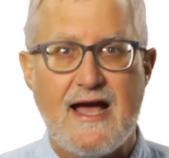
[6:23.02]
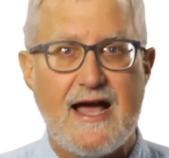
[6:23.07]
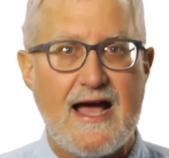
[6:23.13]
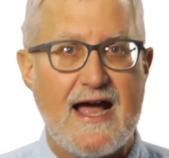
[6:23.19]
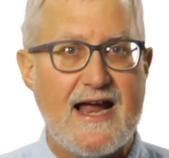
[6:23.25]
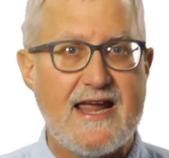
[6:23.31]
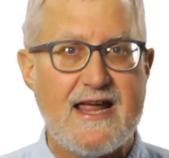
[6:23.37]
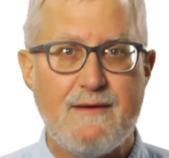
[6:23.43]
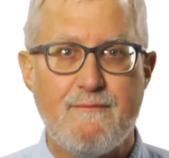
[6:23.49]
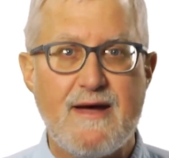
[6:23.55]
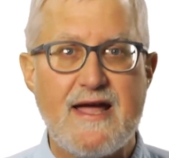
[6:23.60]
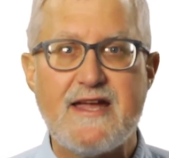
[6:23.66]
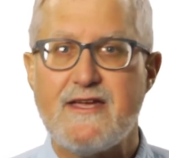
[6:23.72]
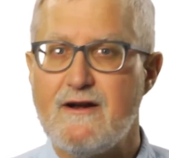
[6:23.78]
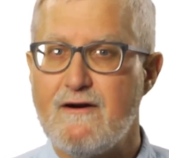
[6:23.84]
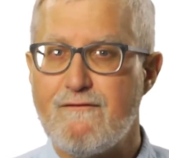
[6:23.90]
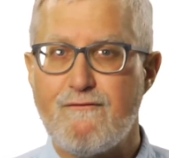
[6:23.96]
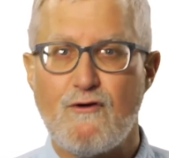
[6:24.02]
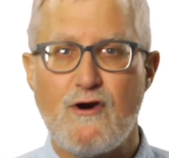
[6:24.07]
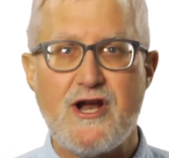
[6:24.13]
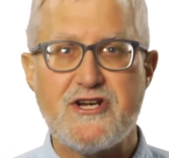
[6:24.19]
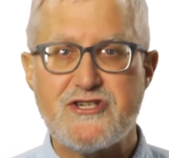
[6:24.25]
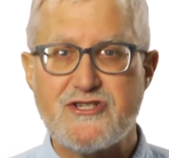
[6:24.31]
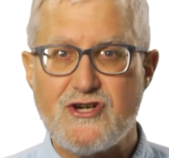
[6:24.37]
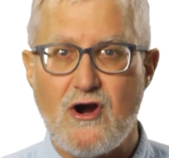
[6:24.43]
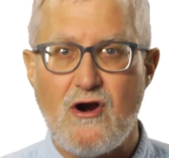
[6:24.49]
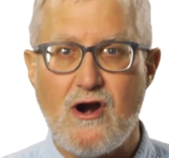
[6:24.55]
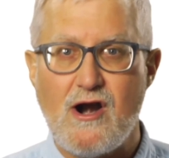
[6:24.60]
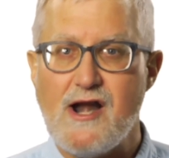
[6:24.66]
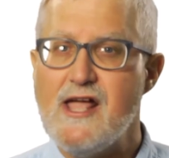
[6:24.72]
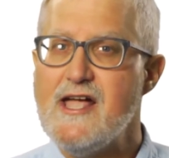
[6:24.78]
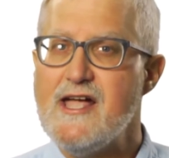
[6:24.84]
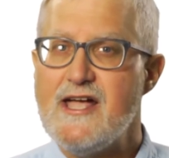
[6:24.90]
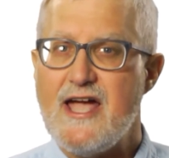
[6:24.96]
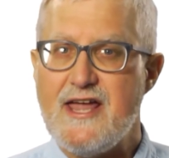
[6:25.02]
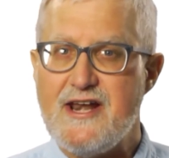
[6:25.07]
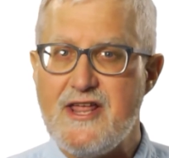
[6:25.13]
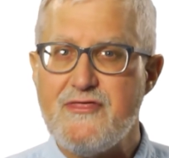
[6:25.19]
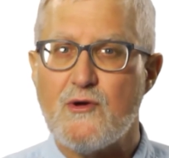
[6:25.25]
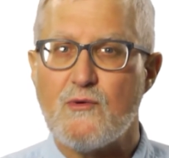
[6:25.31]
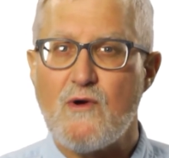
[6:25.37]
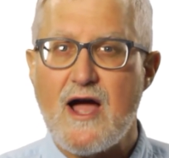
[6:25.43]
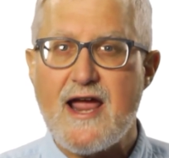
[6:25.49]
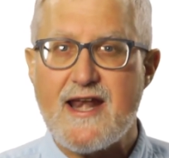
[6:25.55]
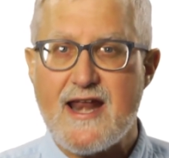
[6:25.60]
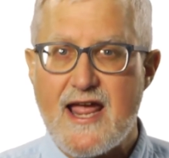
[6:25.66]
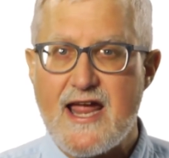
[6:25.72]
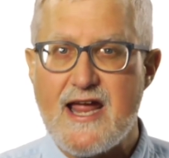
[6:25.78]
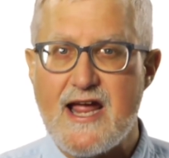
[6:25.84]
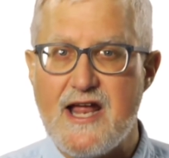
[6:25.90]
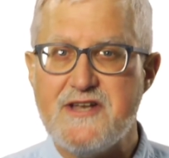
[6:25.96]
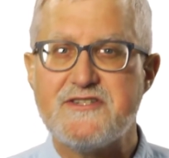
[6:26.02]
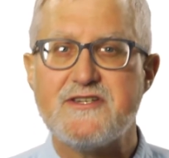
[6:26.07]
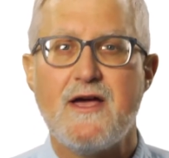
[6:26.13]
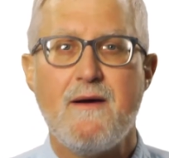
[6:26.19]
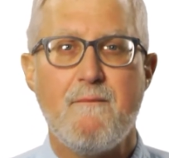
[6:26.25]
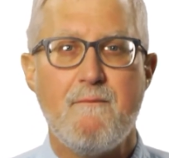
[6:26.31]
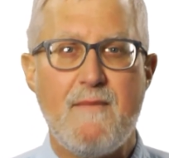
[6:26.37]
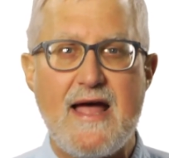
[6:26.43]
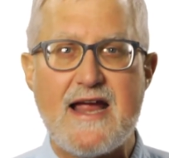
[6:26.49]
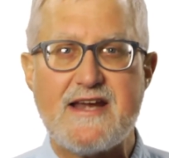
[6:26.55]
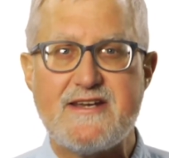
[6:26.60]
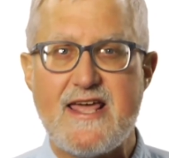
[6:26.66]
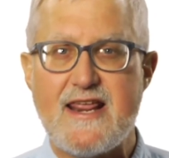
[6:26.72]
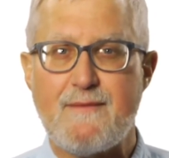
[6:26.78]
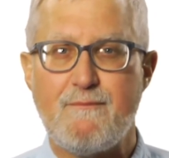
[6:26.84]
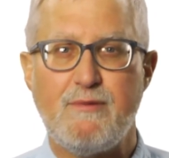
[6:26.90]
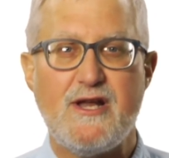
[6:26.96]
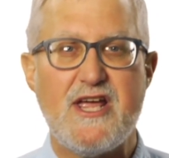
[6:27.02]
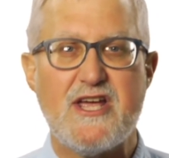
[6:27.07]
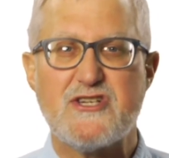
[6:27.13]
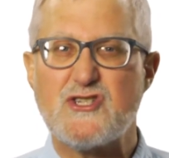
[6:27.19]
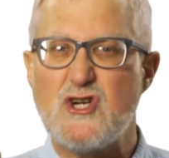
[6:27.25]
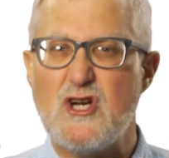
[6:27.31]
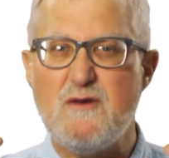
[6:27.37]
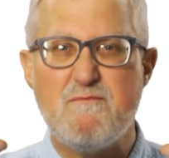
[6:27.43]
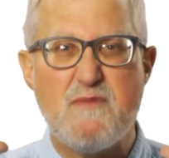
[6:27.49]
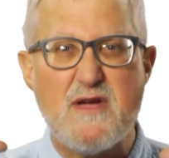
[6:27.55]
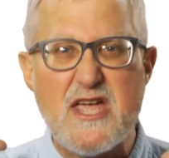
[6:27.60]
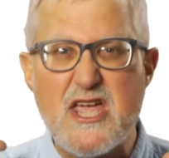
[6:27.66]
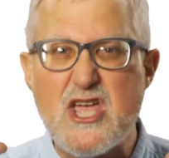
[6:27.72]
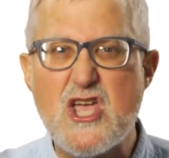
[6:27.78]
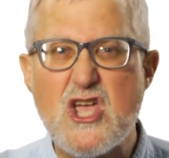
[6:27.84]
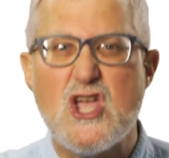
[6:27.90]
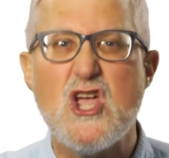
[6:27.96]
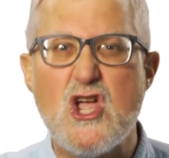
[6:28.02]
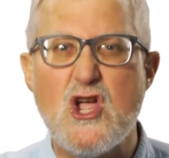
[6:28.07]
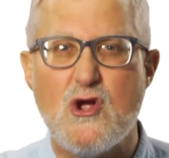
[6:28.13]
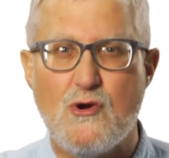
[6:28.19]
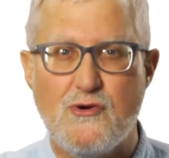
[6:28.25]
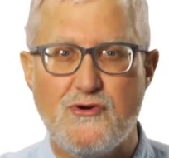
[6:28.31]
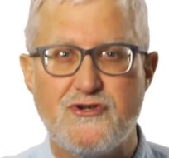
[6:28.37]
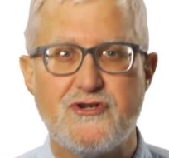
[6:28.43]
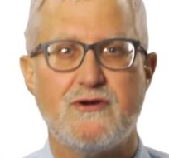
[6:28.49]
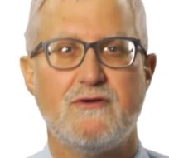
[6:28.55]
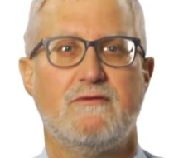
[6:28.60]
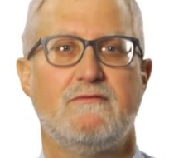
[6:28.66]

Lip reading: I am making a fresh start, and in the right hands, Magnetic Bliss could be huge.